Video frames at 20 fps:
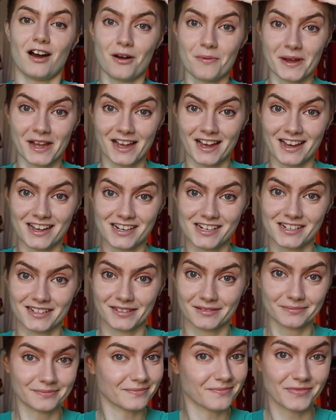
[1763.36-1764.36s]
Oh my gosh,
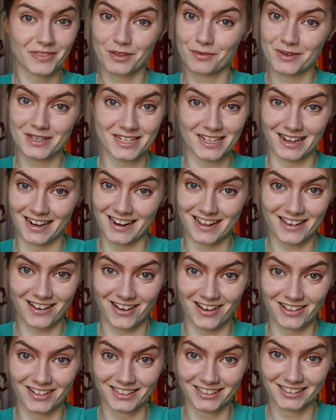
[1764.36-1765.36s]
we did it,
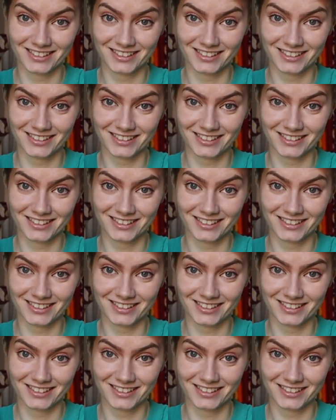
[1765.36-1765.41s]
y'all.